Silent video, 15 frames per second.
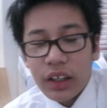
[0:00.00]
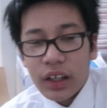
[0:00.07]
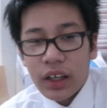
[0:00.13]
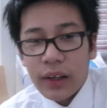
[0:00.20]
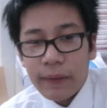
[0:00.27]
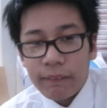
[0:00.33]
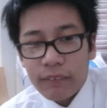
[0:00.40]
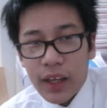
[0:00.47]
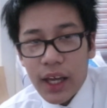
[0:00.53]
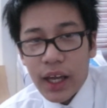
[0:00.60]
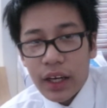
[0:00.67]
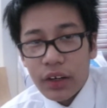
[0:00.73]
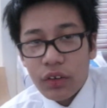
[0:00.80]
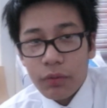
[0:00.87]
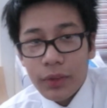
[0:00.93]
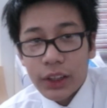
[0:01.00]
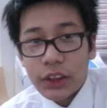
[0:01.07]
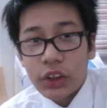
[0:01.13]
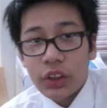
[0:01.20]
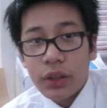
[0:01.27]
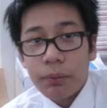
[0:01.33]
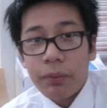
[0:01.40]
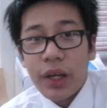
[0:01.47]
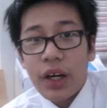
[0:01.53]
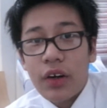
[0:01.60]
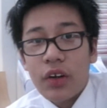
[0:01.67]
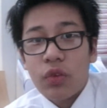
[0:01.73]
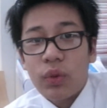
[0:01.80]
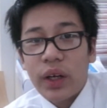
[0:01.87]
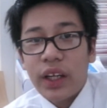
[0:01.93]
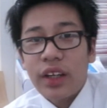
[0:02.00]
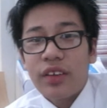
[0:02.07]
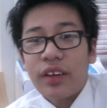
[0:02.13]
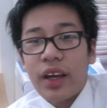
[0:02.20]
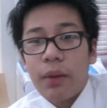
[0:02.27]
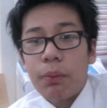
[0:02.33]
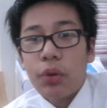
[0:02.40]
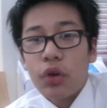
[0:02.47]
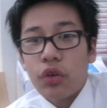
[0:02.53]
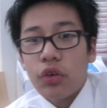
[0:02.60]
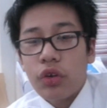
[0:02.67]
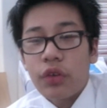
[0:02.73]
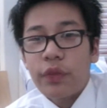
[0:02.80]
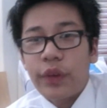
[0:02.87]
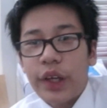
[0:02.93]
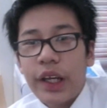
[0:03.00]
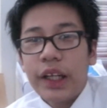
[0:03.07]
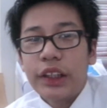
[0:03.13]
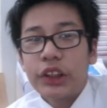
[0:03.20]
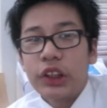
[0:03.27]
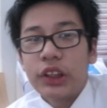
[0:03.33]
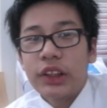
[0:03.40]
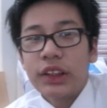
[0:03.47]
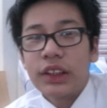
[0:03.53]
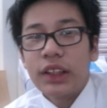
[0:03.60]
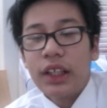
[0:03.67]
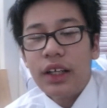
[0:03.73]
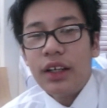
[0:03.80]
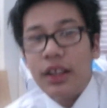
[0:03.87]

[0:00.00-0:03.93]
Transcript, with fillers: um, and make sure the bell is ringing to get post notifications